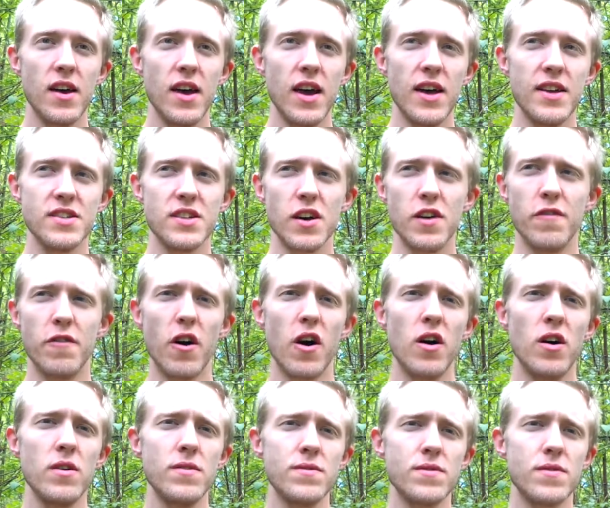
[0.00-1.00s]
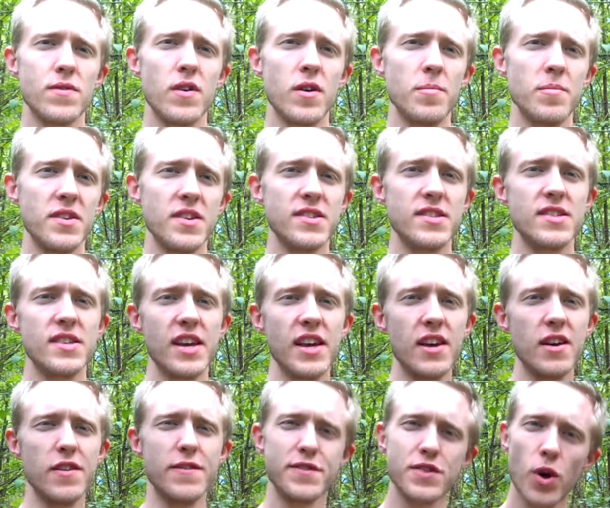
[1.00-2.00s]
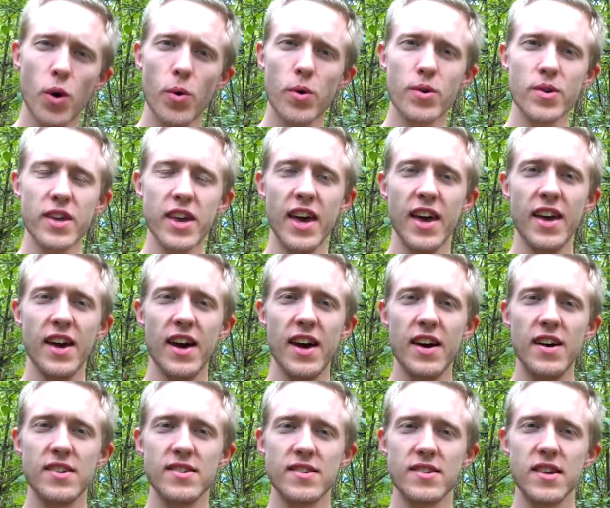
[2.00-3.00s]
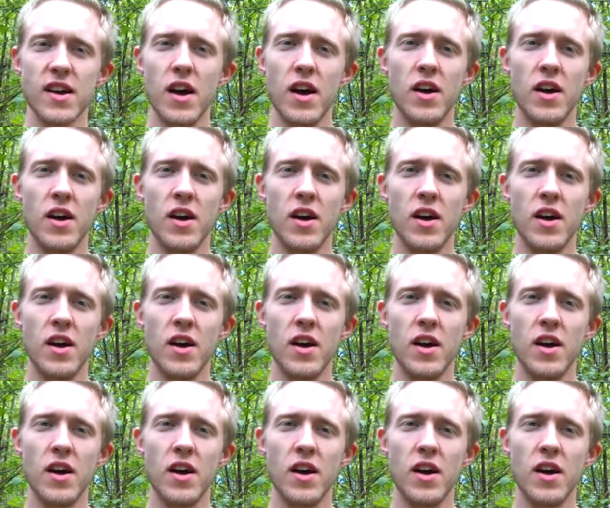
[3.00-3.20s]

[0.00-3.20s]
has evolved from the state of total chaos